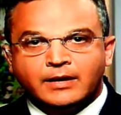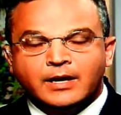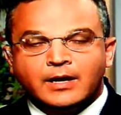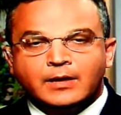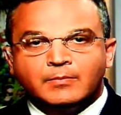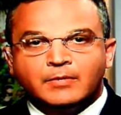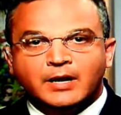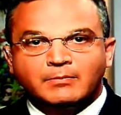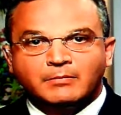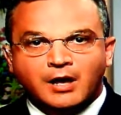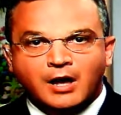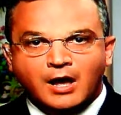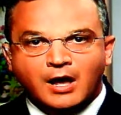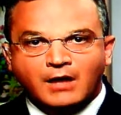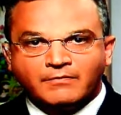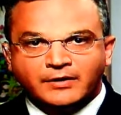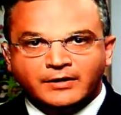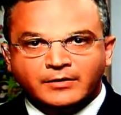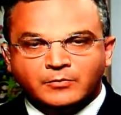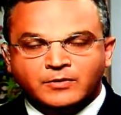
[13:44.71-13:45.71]
But I'm
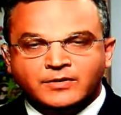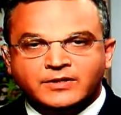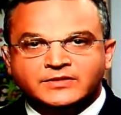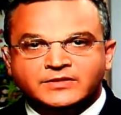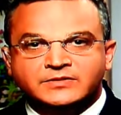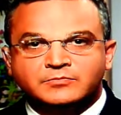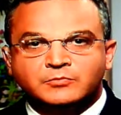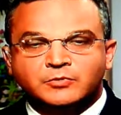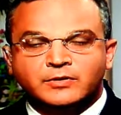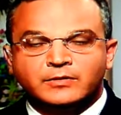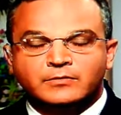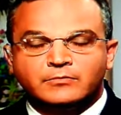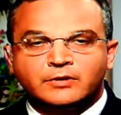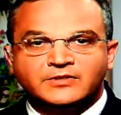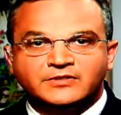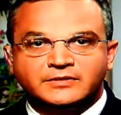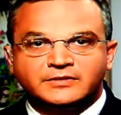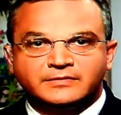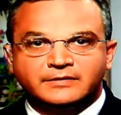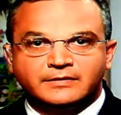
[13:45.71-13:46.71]
confident when this when the
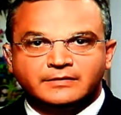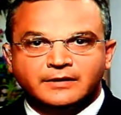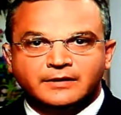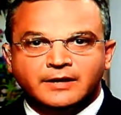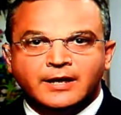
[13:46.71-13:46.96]
rest of the